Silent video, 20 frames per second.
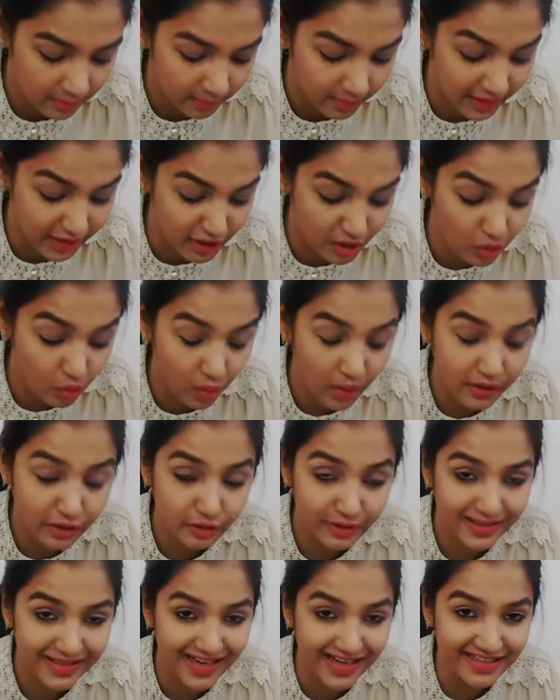But you want
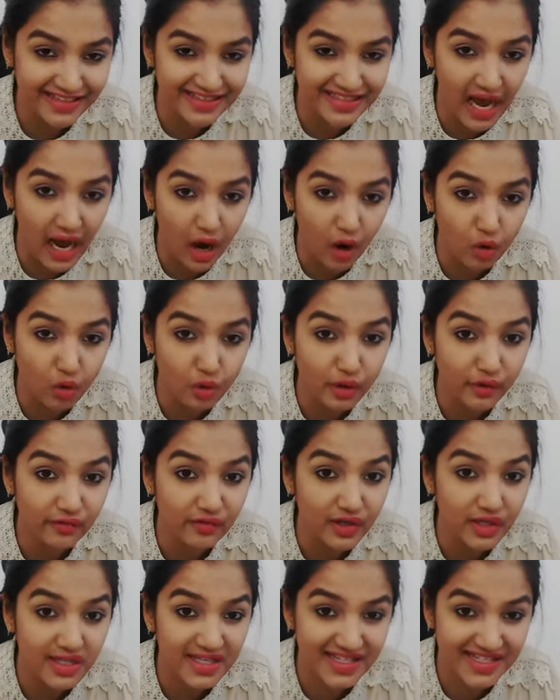to get out of it